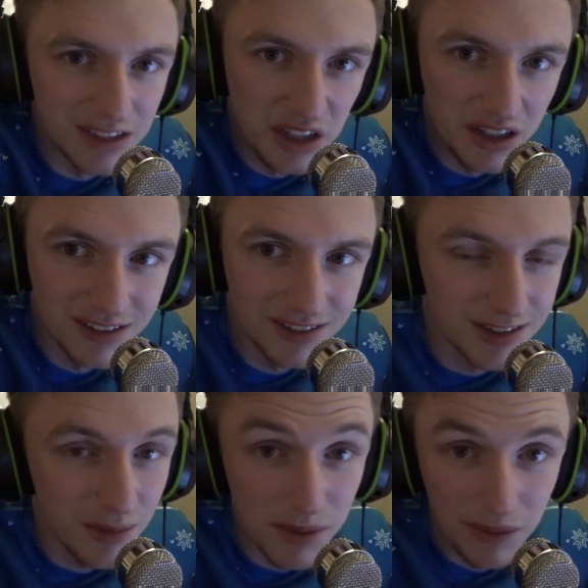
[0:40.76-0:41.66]
you know,
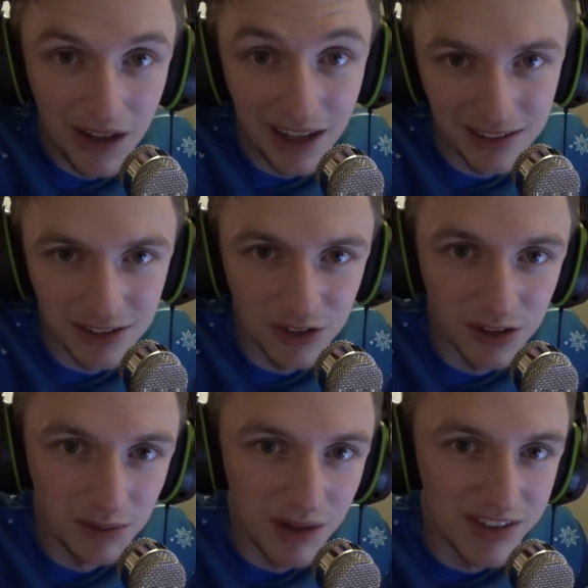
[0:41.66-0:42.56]
some people liked
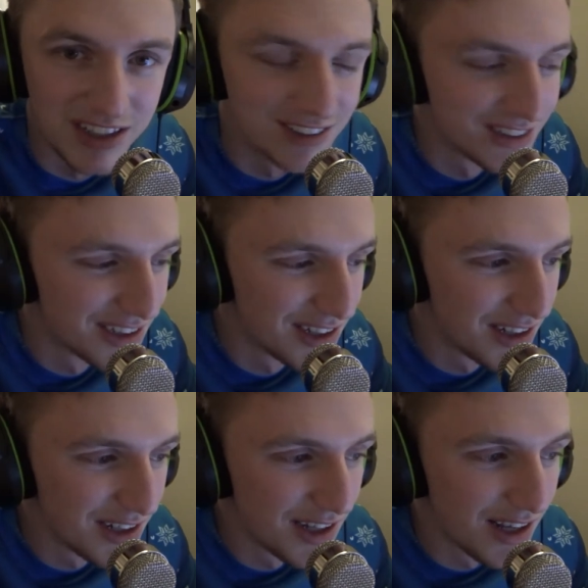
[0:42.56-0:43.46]
enjoying my videos.
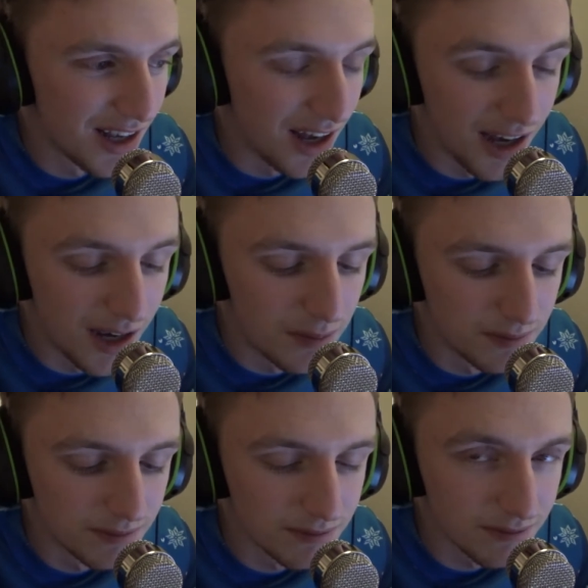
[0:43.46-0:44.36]
Um,
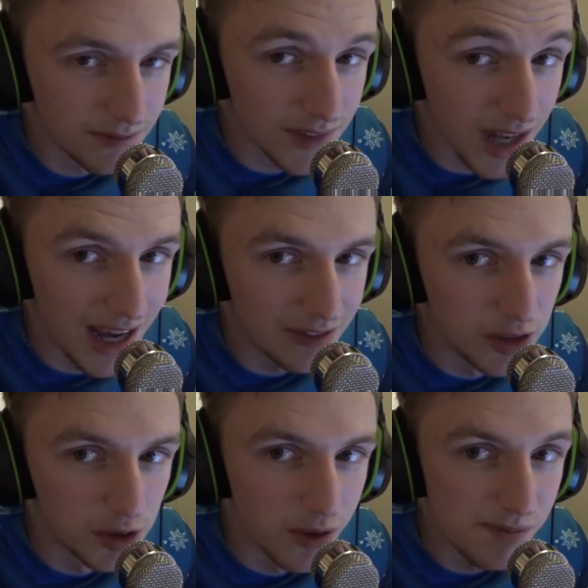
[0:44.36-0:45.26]
I have
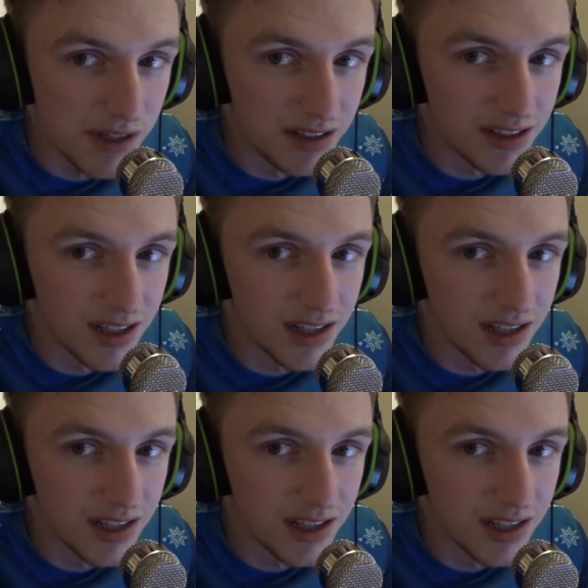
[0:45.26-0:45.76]
new equipment,